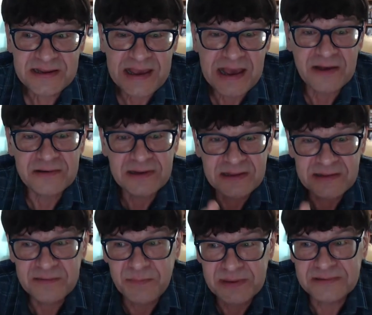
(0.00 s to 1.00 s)
account and
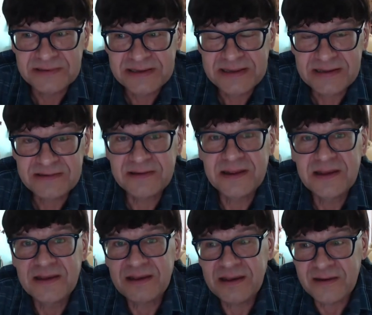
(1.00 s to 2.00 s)
then building it
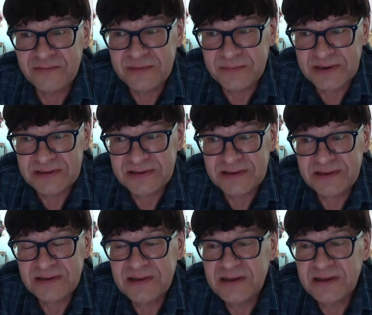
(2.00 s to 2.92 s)
every month